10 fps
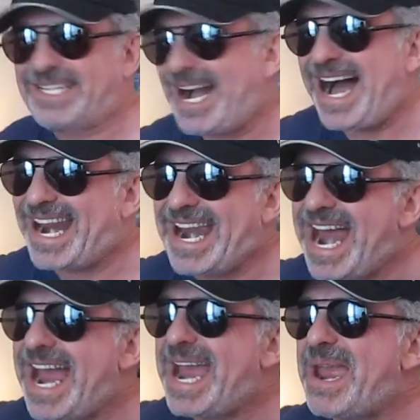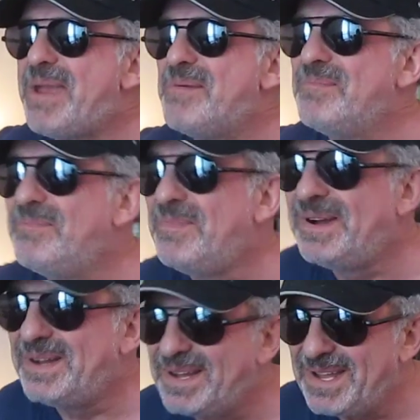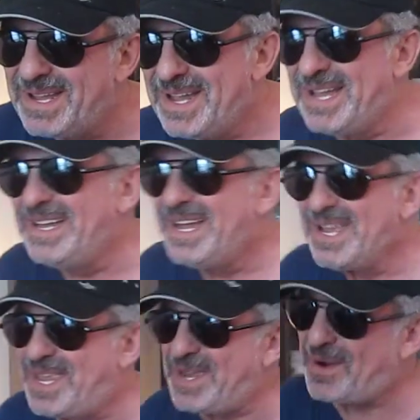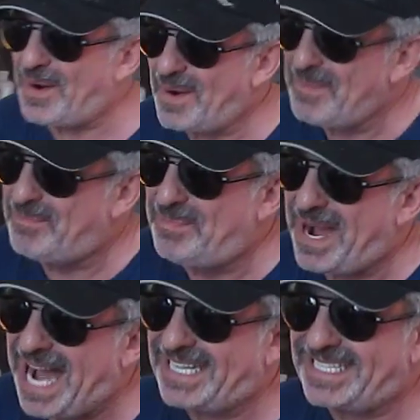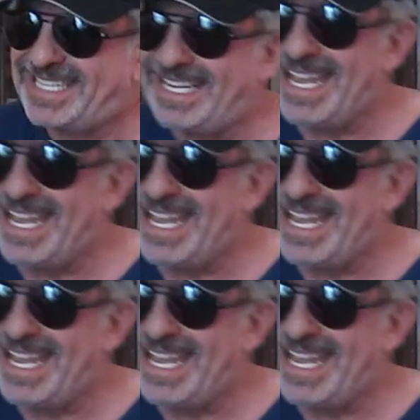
got a name. Your butt